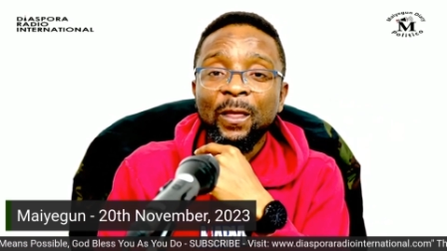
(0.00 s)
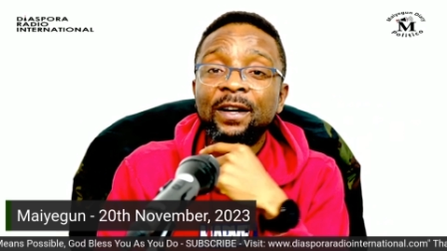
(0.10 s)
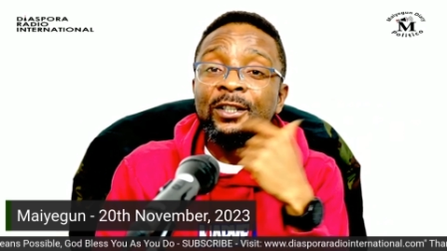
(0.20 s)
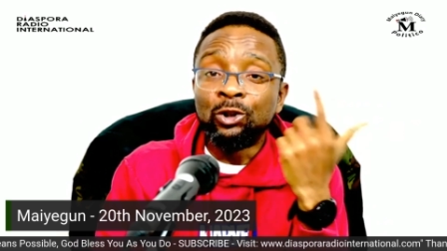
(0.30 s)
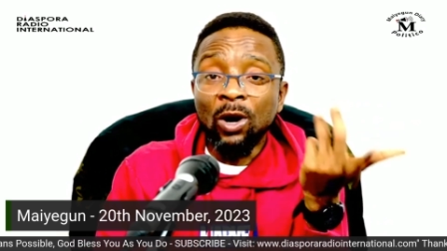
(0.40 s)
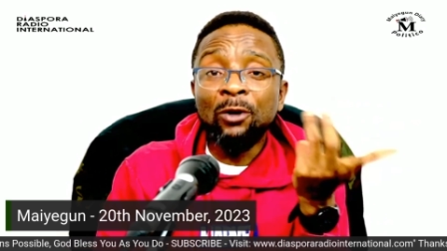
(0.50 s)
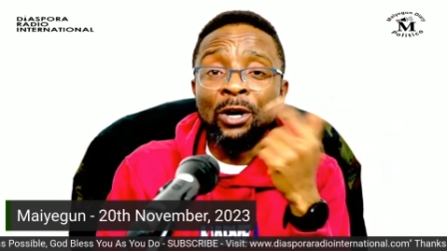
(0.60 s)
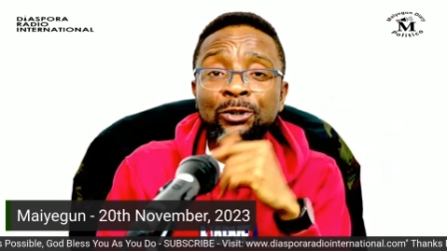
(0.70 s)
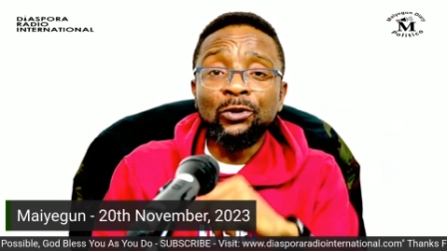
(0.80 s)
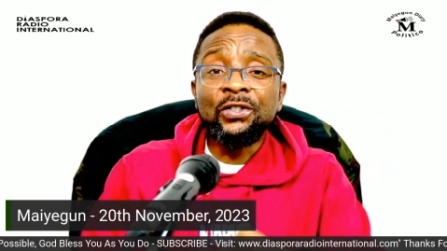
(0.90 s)
you are going
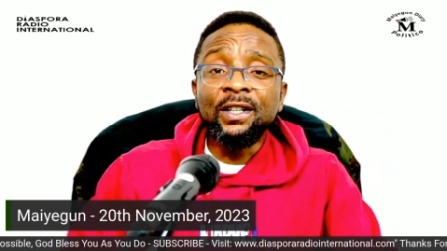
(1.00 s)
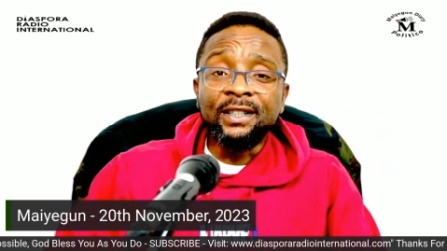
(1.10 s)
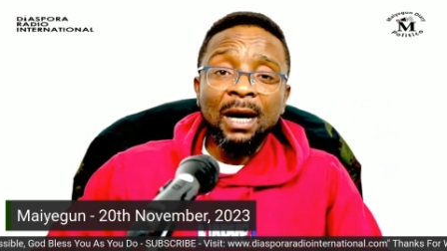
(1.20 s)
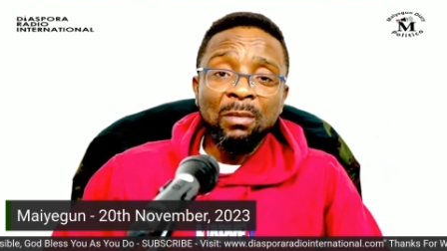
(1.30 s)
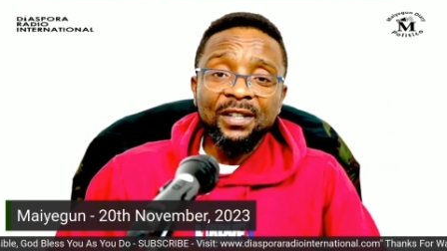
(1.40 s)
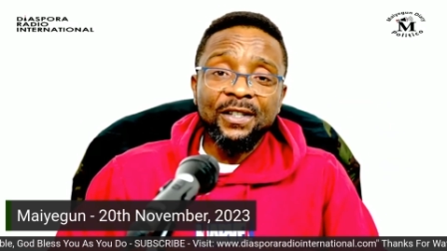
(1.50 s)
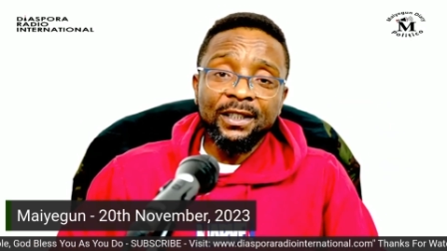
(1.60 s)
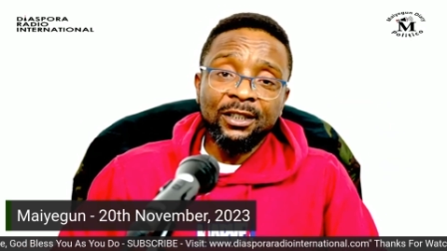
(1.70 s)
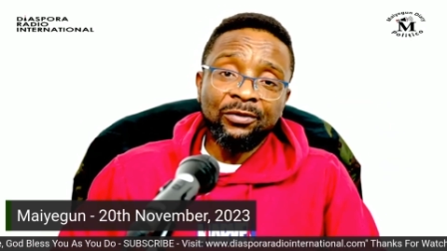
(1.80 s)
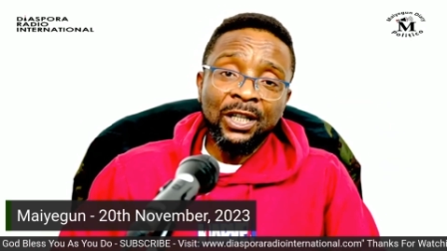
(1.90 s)
to take that message
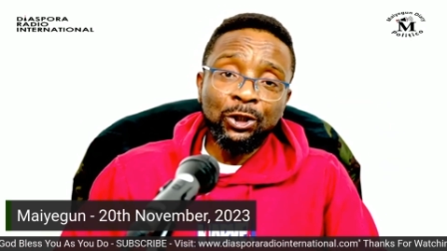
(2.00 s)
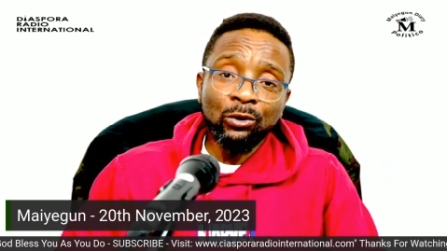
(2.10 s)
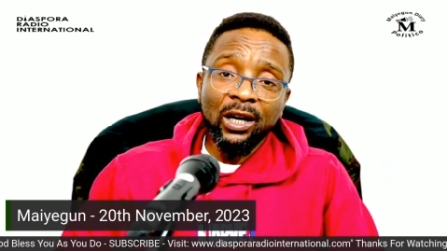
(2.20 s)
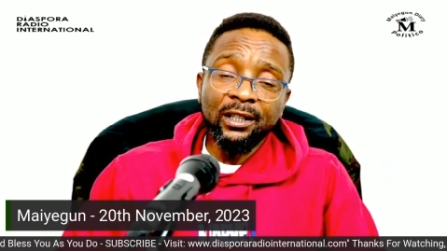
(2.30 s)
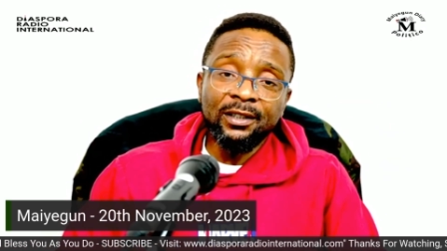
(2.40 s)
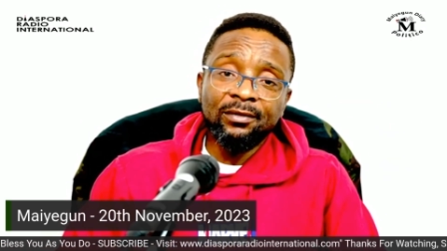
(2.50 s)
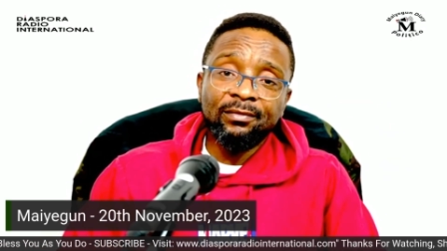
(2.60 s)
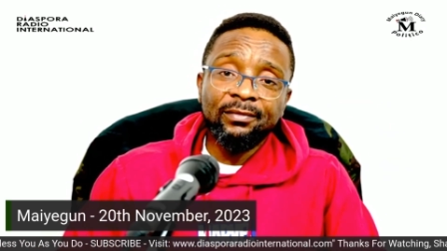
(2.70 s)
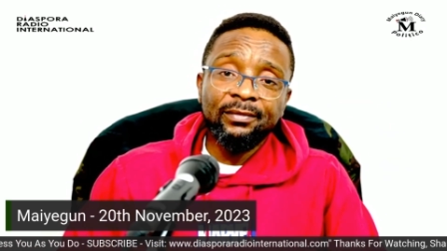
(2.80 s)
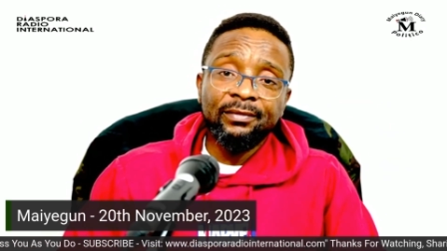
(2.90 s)
eventually,
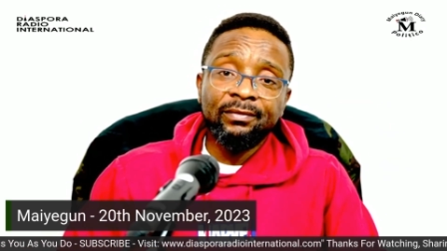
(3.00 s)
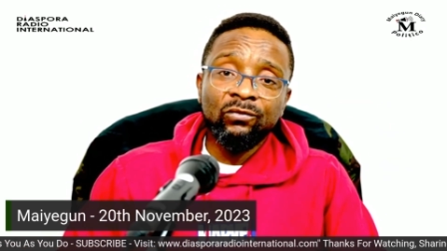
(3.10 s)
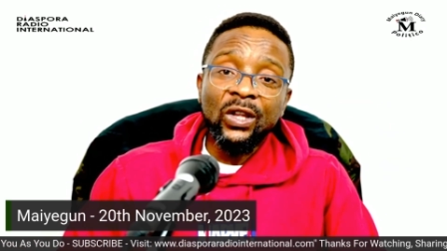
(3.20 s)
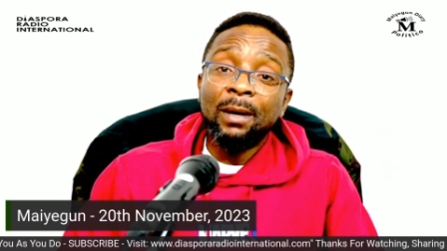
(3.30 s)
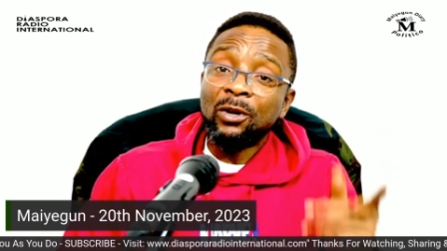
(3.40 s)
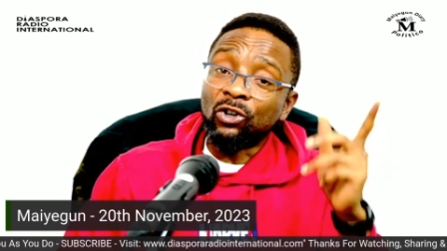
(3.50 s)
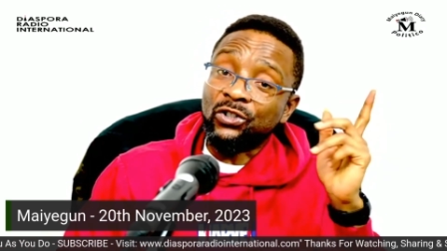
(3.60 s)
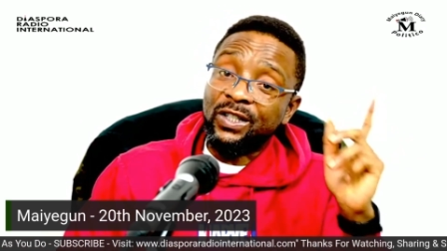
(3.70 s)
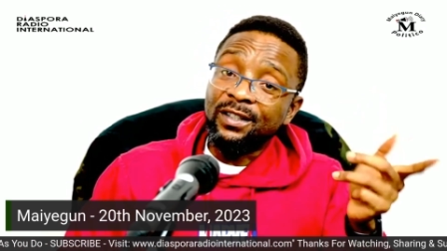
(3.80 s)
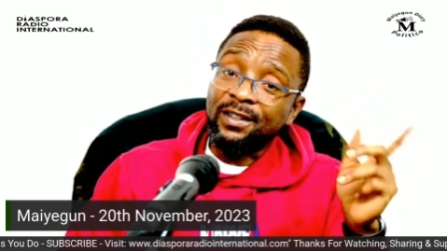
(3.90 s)
because
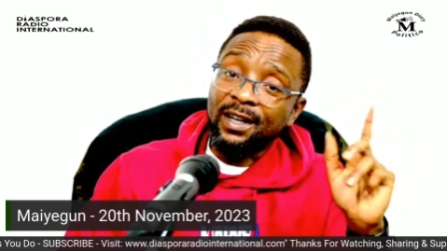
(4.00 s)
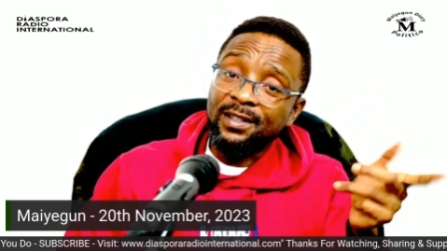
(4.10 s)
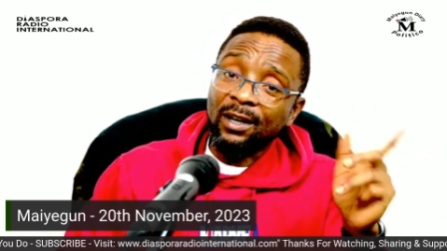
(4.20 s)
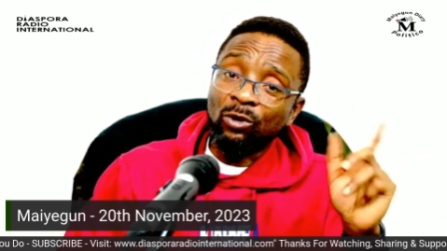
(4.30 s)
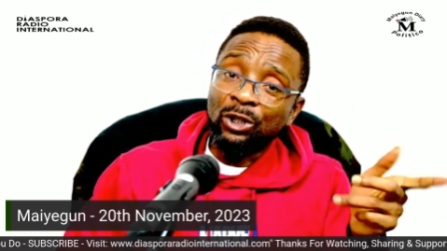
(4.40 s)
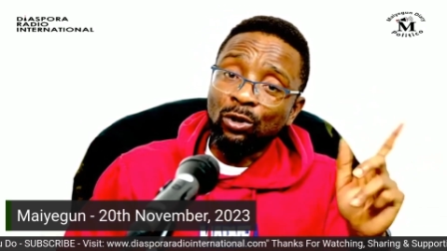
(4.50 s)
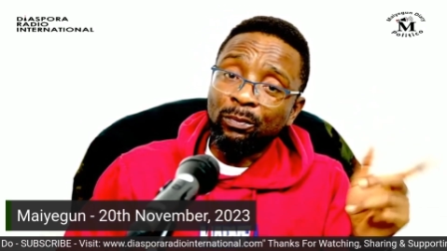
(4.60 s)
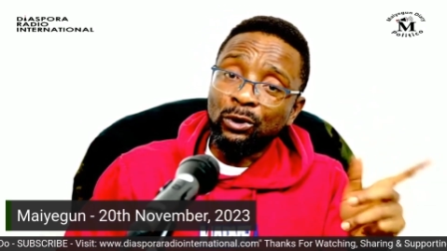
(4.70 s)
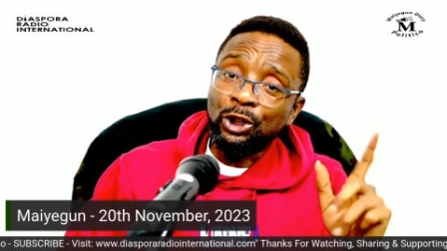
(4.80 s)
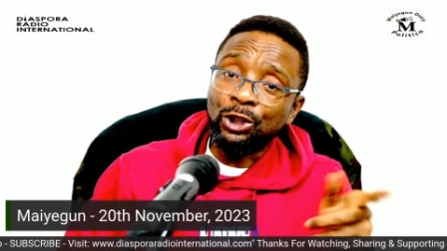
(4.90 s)
these guys are going to
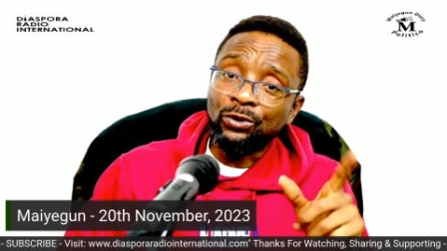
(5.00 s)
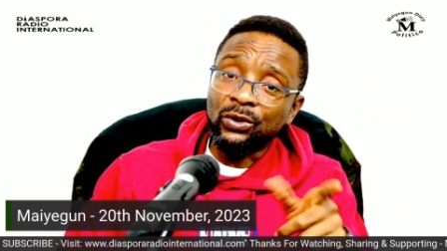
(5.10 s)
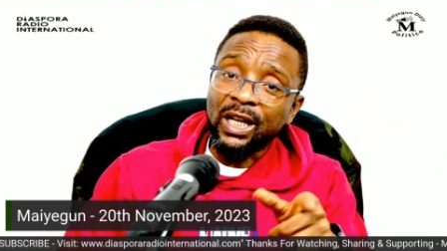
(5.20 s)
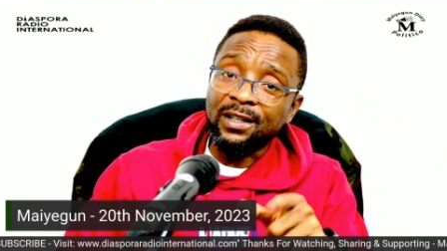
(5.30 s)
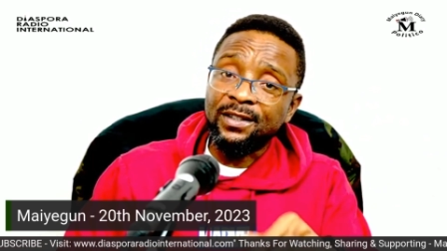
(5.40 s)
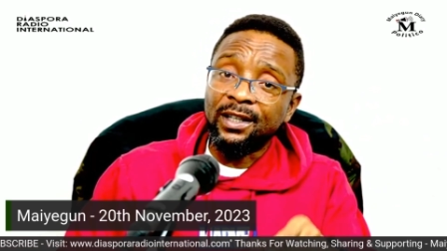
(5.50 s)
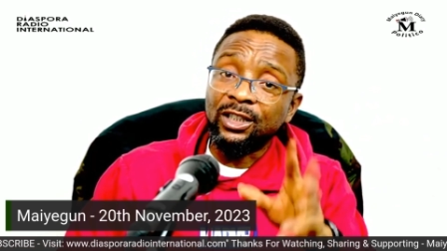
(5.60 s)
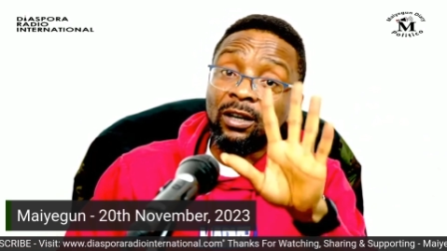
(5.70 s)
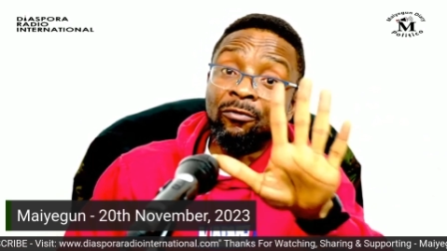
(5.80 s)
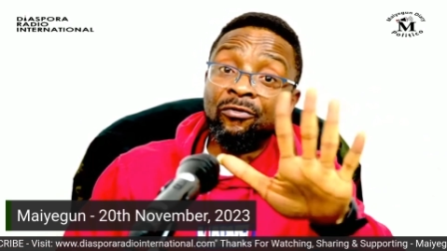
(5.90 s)
push you to that stage
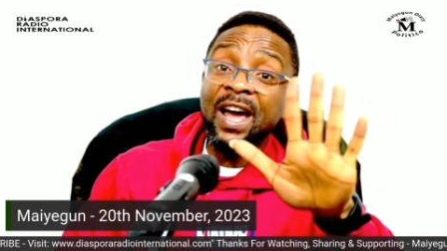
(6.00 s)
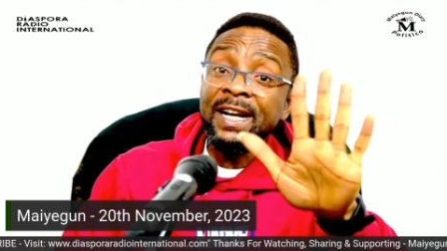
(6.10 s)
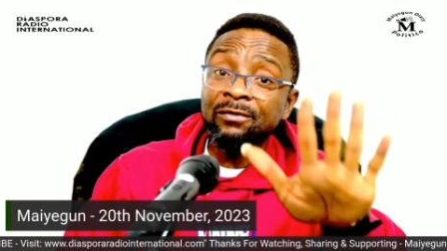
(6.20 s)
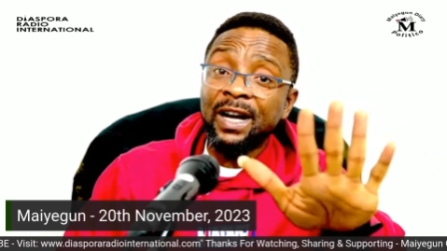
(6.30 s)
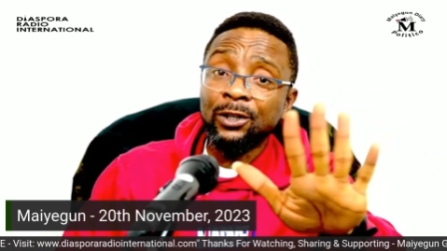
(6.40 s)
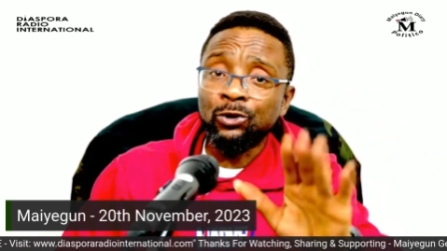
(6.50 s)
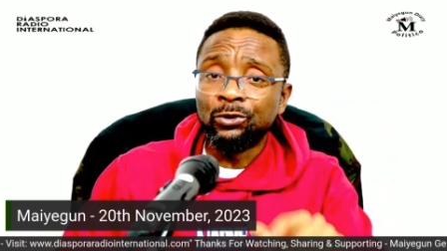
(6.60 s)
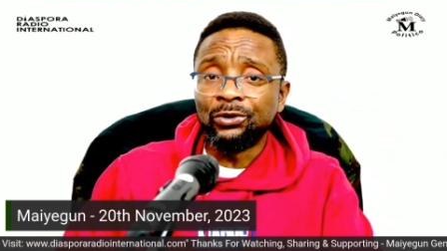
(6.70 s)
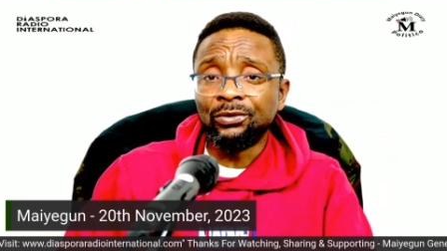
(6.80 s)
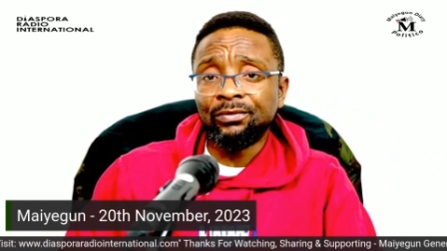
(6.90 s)
very, very soon.